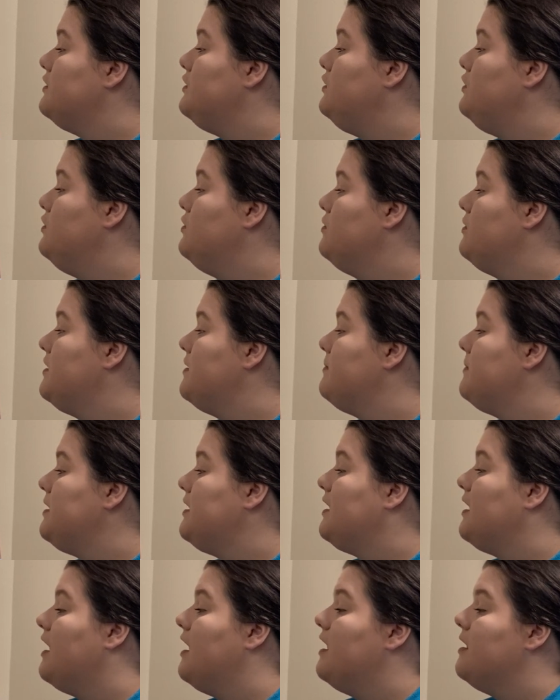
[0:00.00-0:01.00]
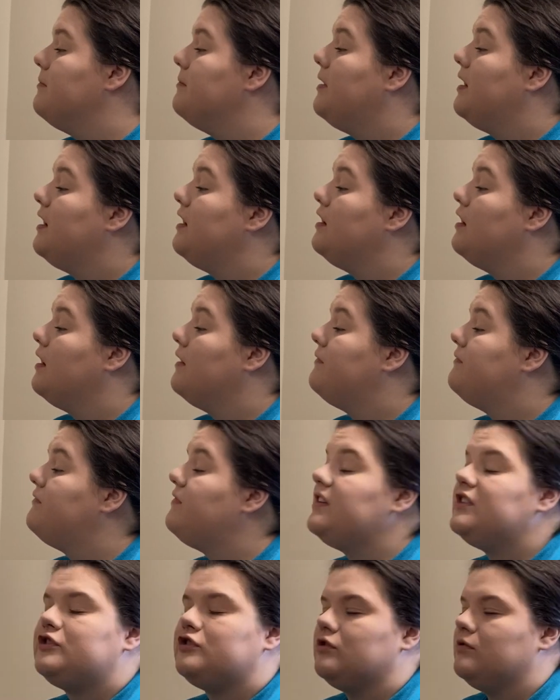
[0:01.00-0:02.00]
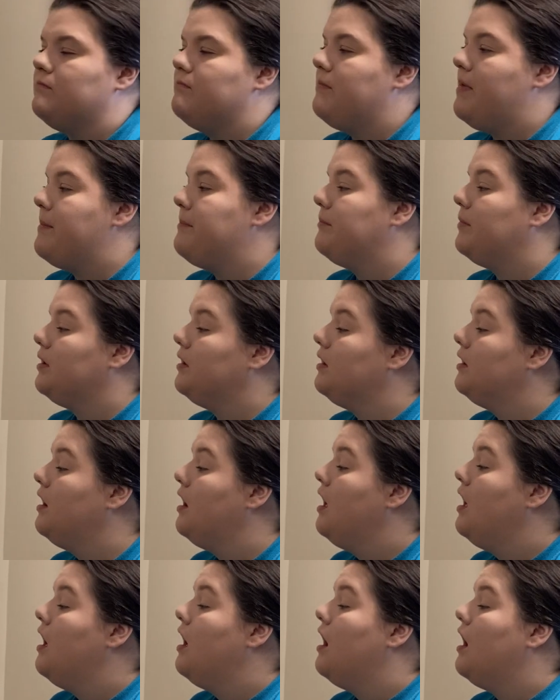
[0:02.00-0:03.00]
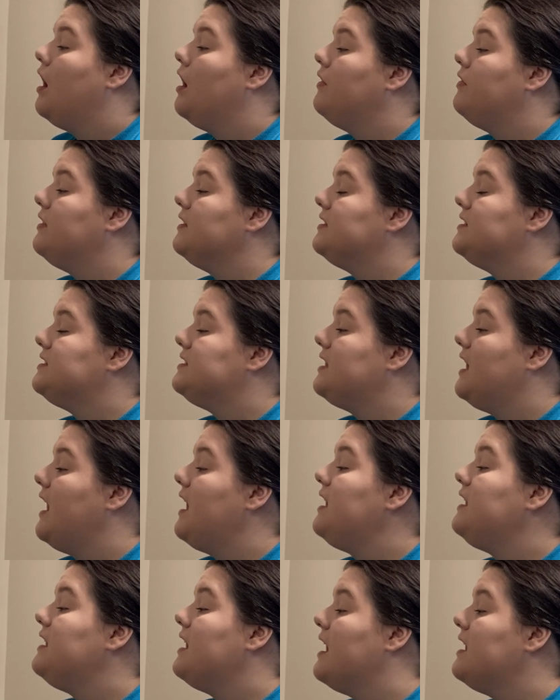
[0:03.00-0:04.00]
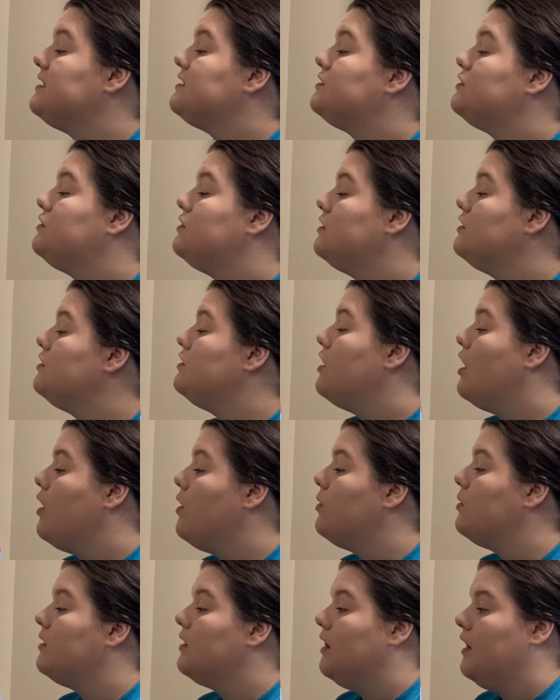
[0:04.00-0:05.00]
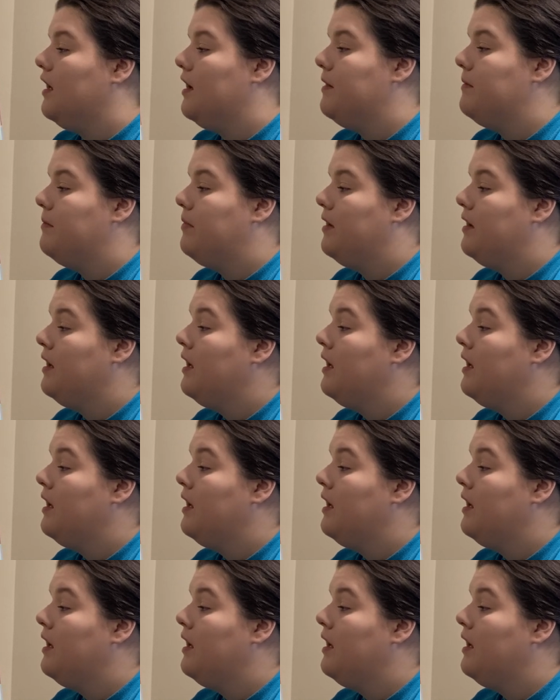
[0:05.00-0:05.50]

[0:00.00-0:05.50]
you can become an official member of the Say Yes to No Club.